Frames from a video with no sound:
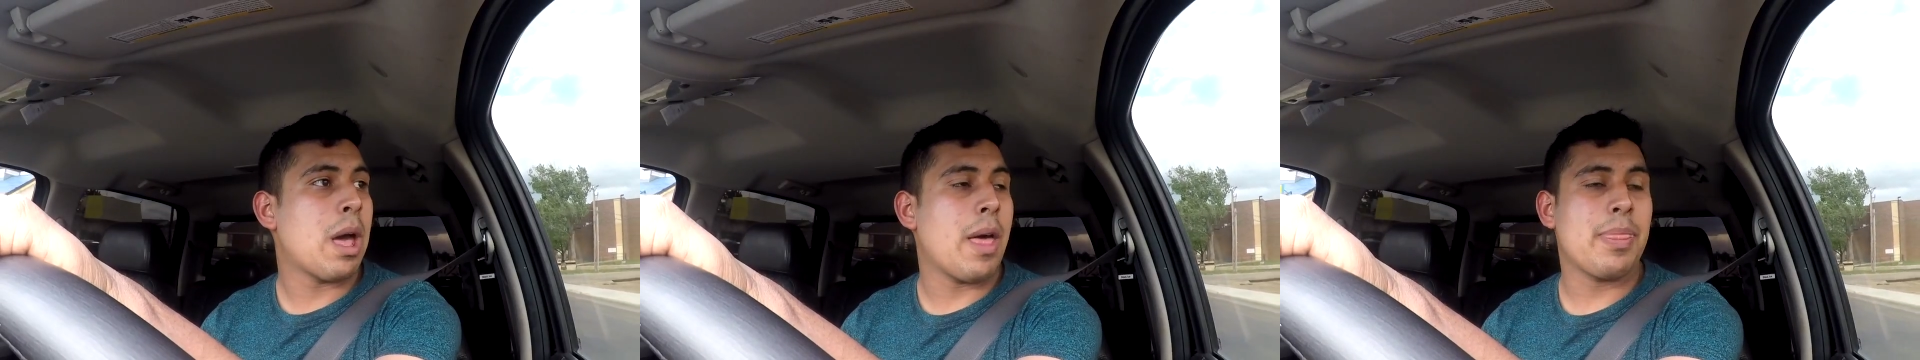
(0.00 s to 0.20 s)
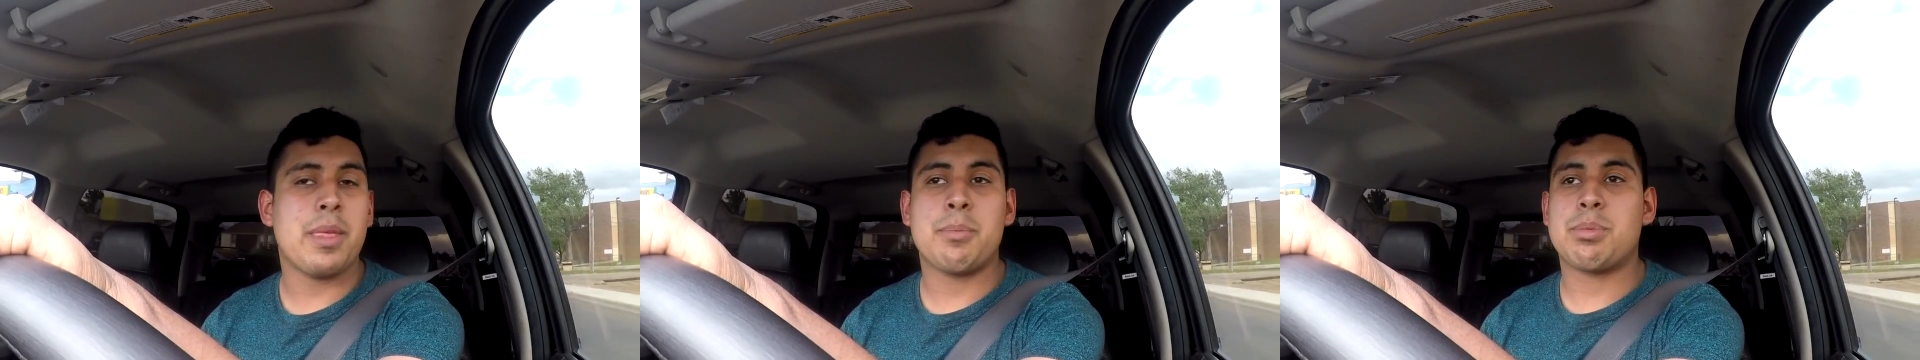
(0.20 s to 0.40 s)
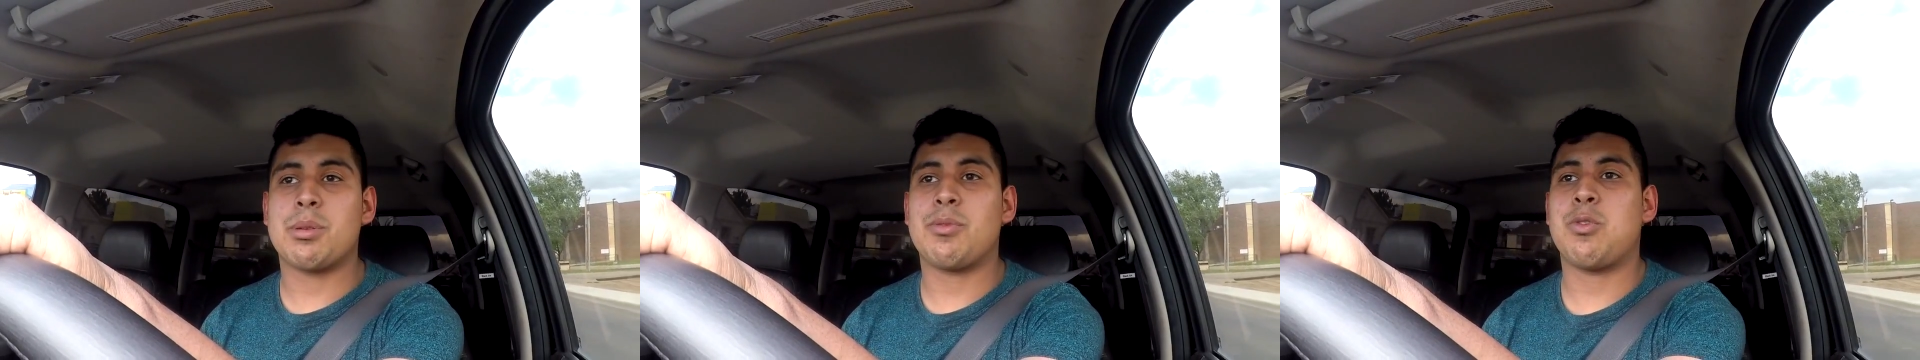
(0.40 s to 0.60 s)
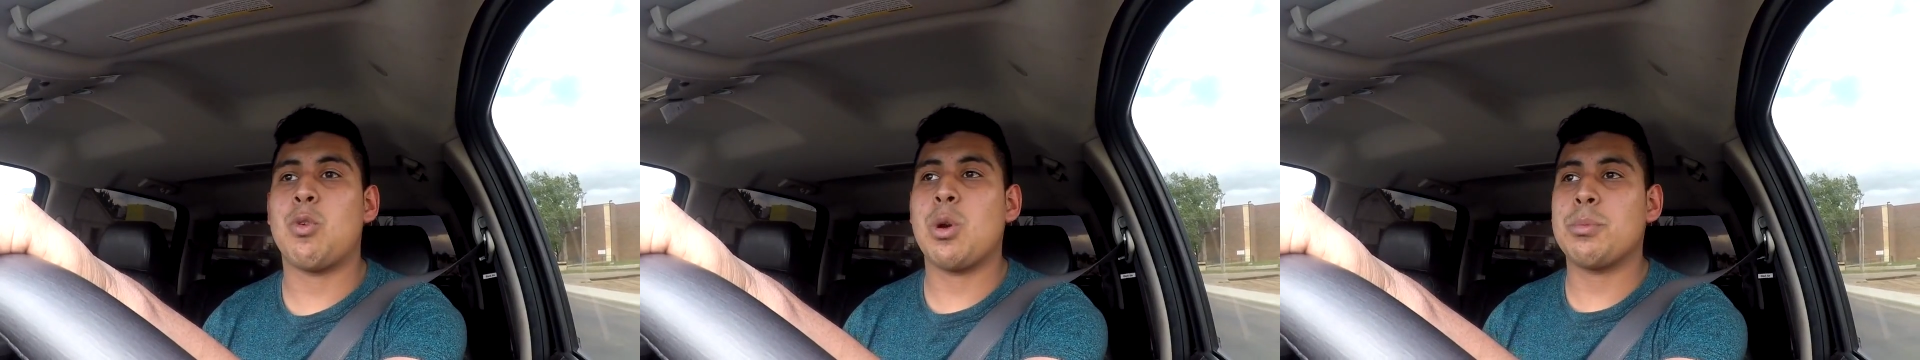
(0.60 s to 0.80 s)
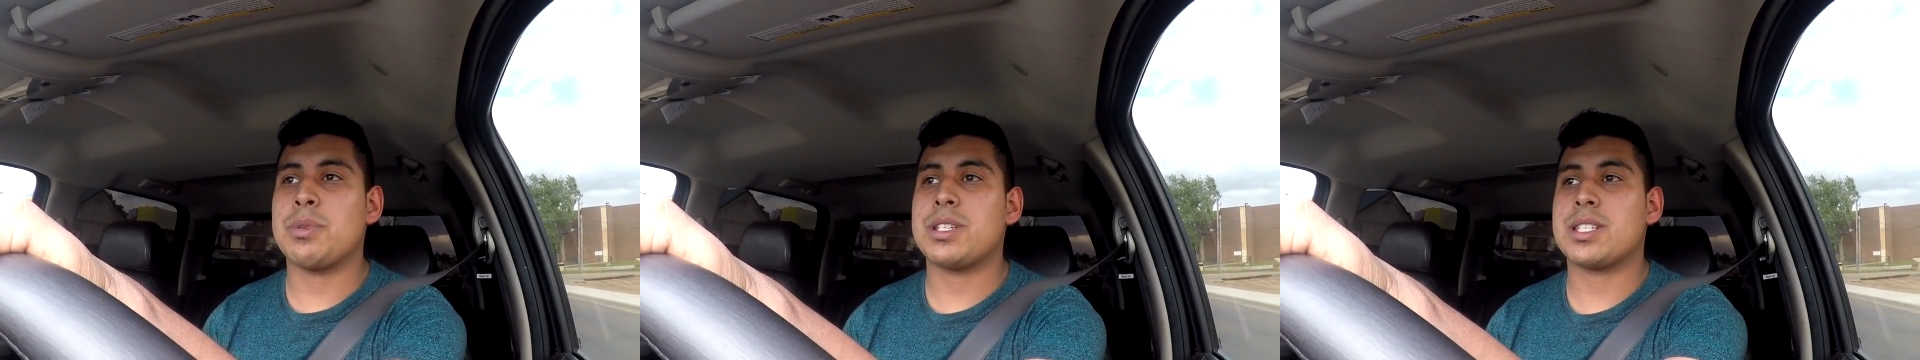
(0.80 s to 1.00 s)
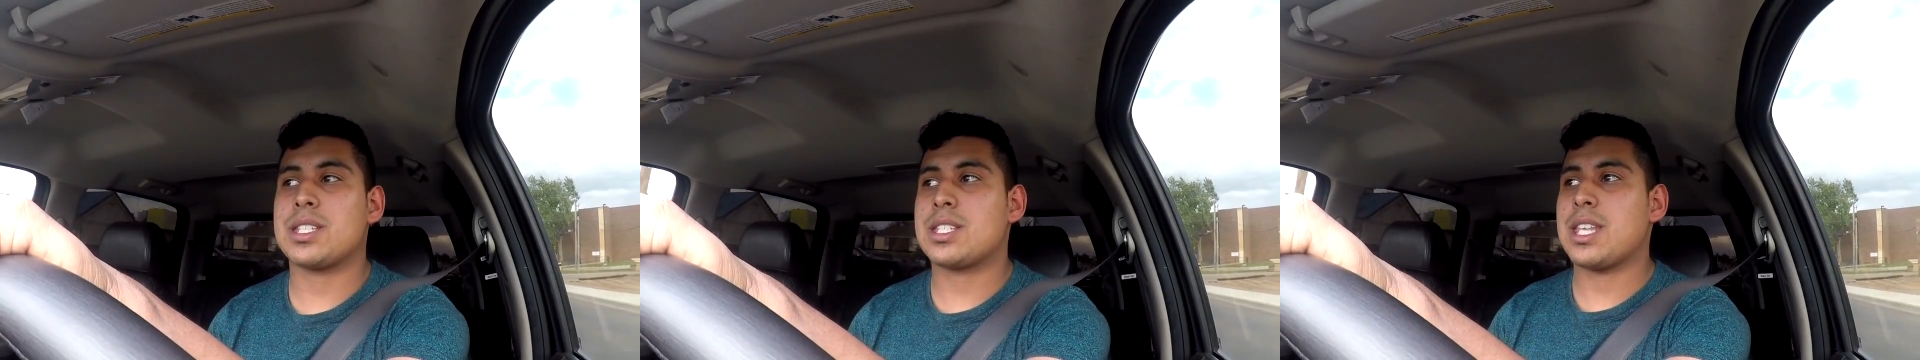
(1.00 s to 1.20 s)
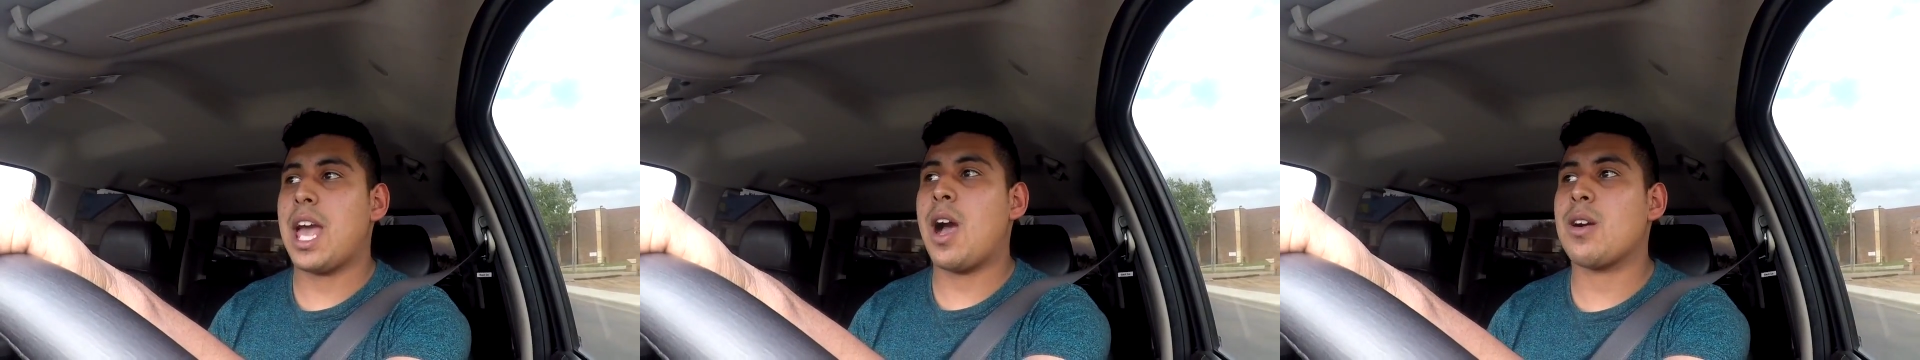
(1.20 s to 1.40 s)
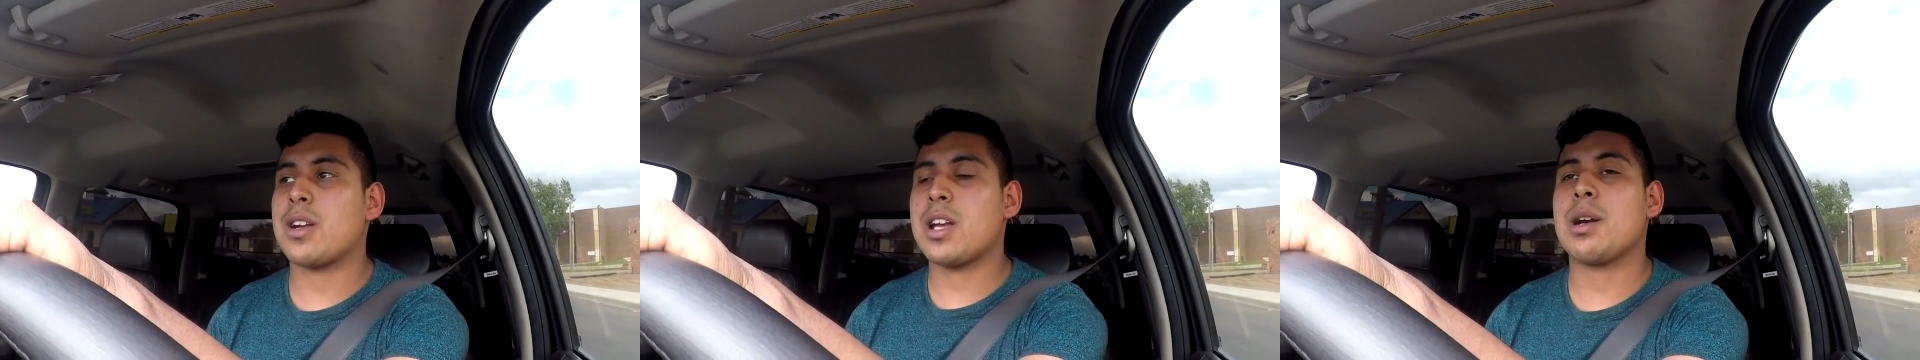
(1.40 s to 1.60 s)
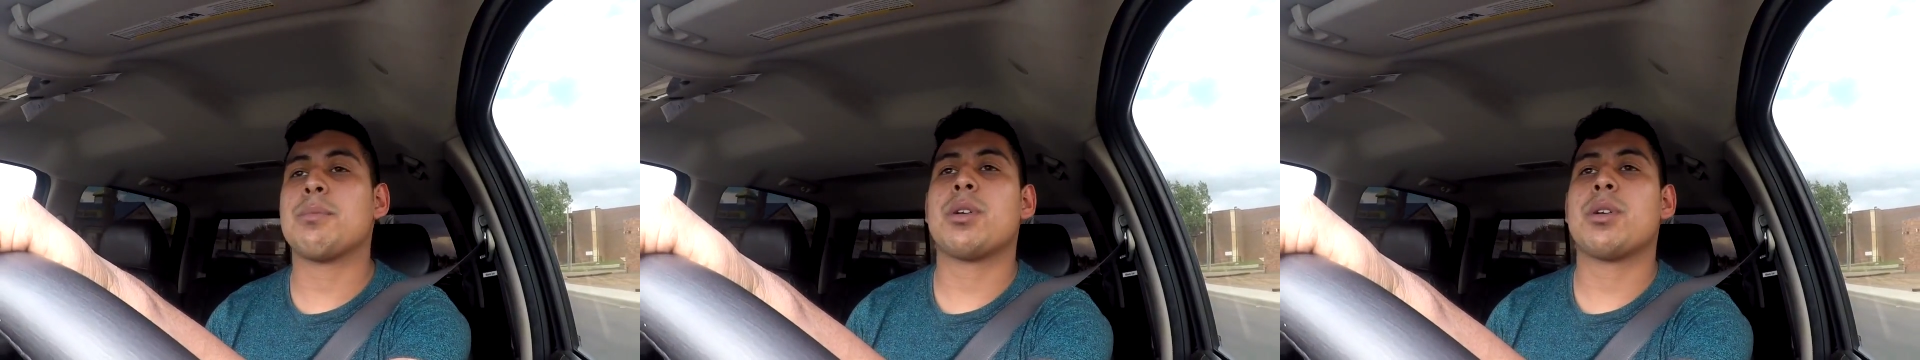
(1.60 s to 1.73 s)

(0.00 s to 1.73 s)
the performance outcome